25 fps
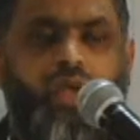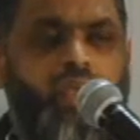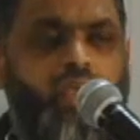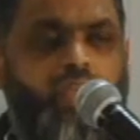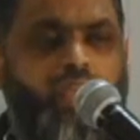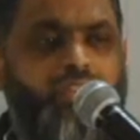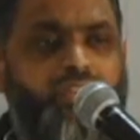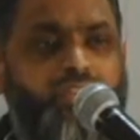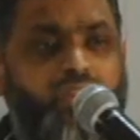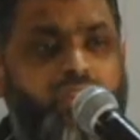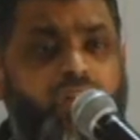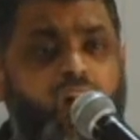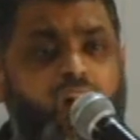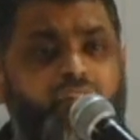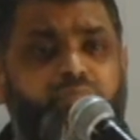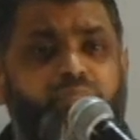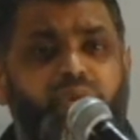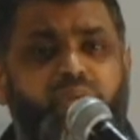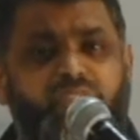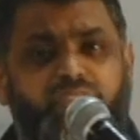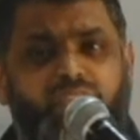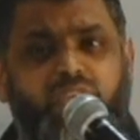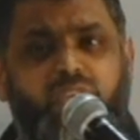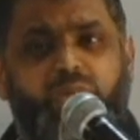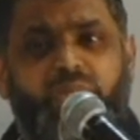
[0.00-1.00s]
Yet the
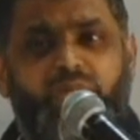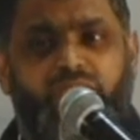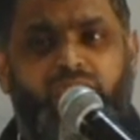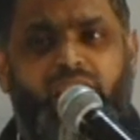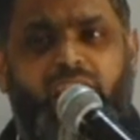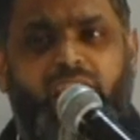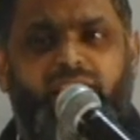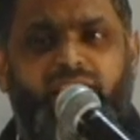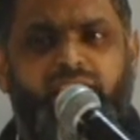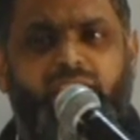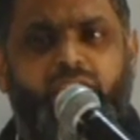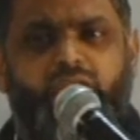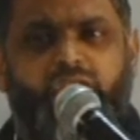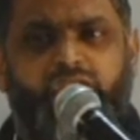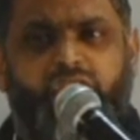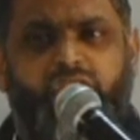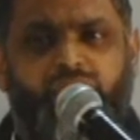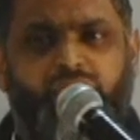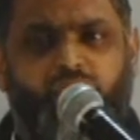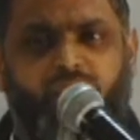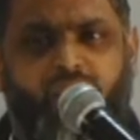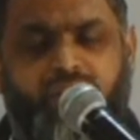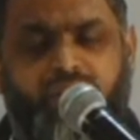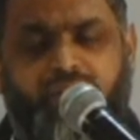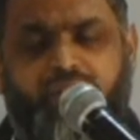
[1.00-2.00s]
government keeps saying there is a
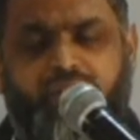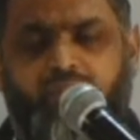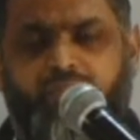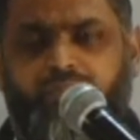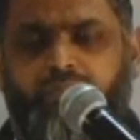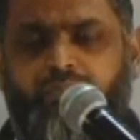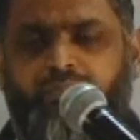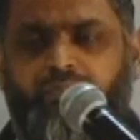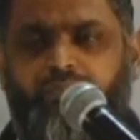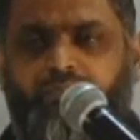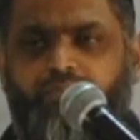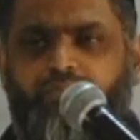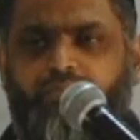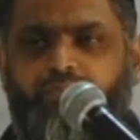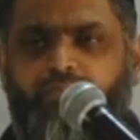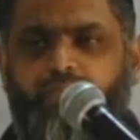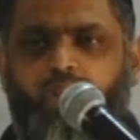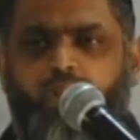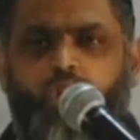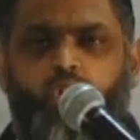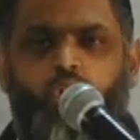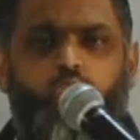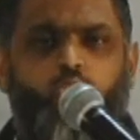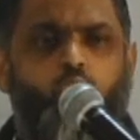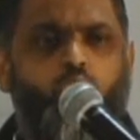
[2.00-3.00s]
threat.
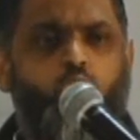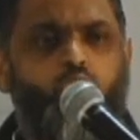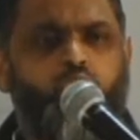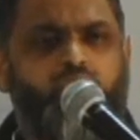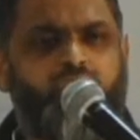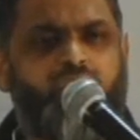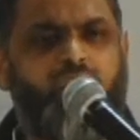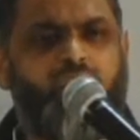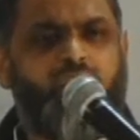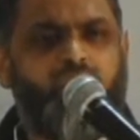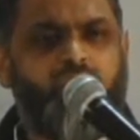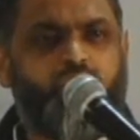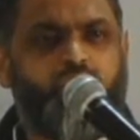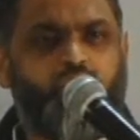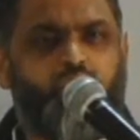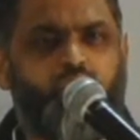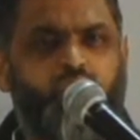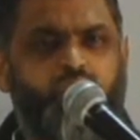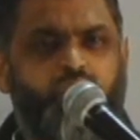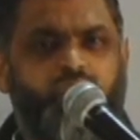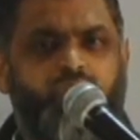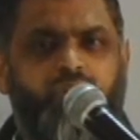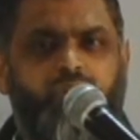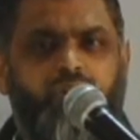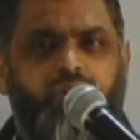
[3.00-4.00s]
Who's telling the
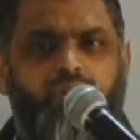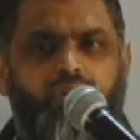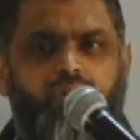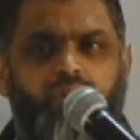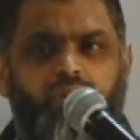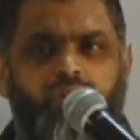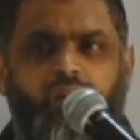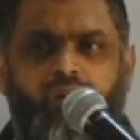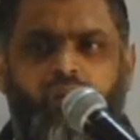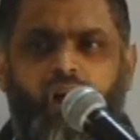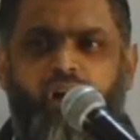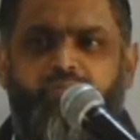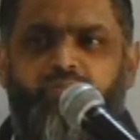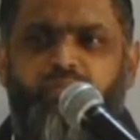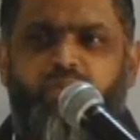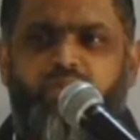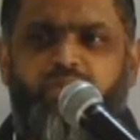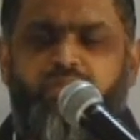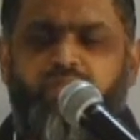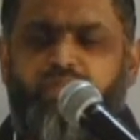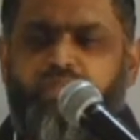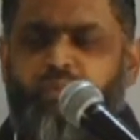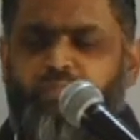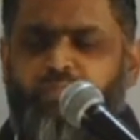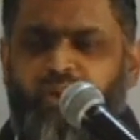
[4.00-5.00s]
truth? The
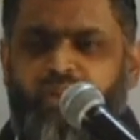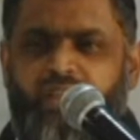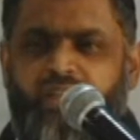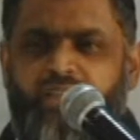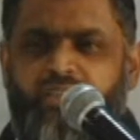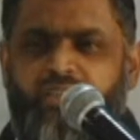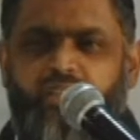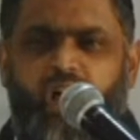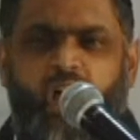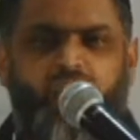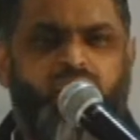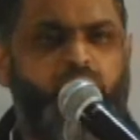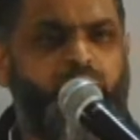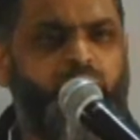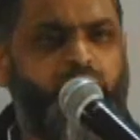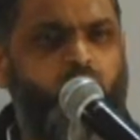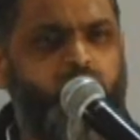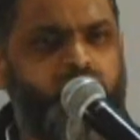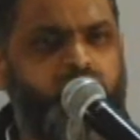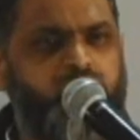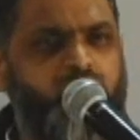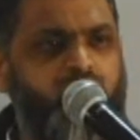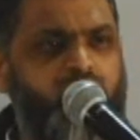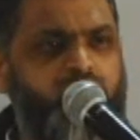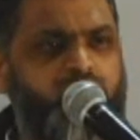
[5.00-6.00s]
government? The police? Are they
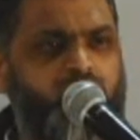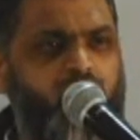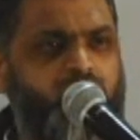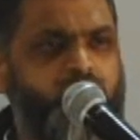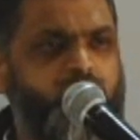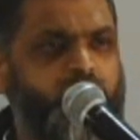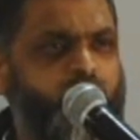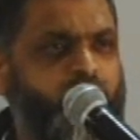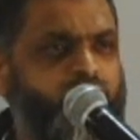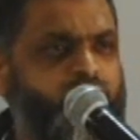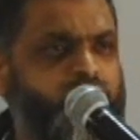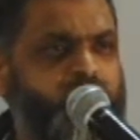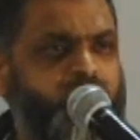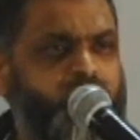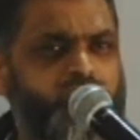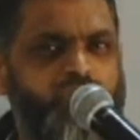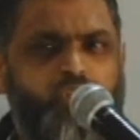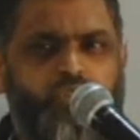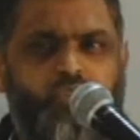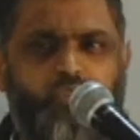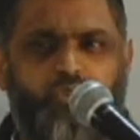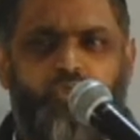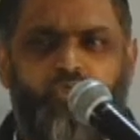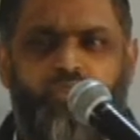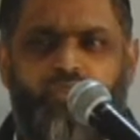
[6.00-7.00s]
both lying? Are they both telling
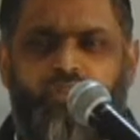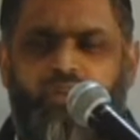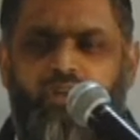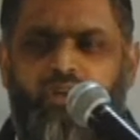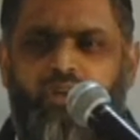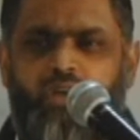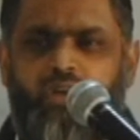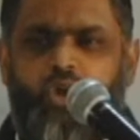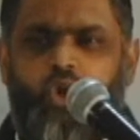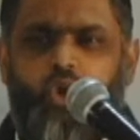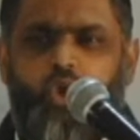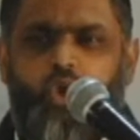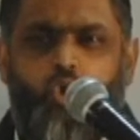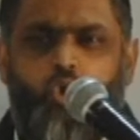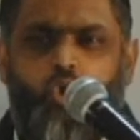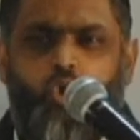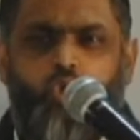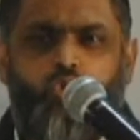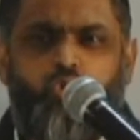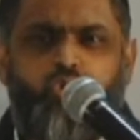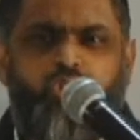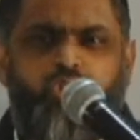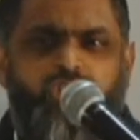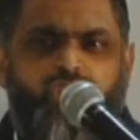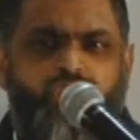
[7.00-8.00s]
the truth?
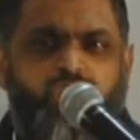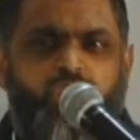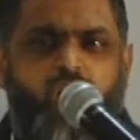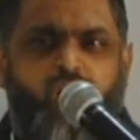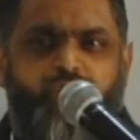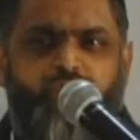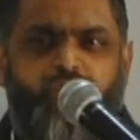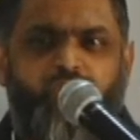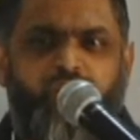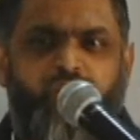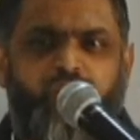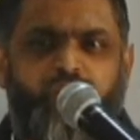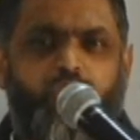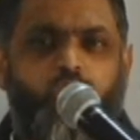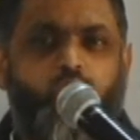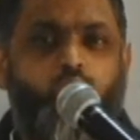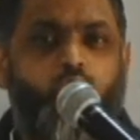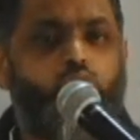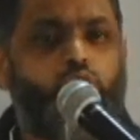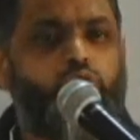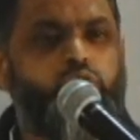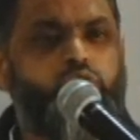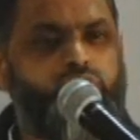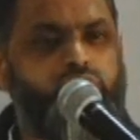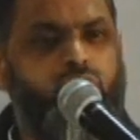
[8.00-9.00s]
Who's deciphering it?
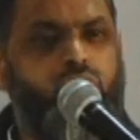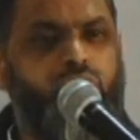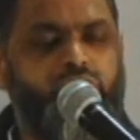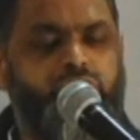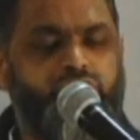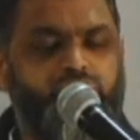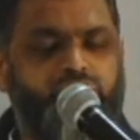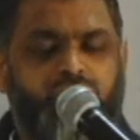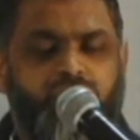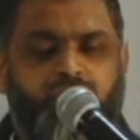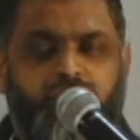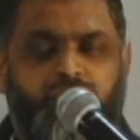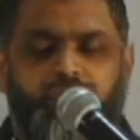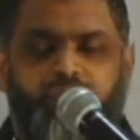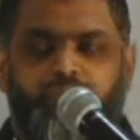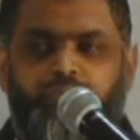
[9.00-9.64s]
Who's challenging it?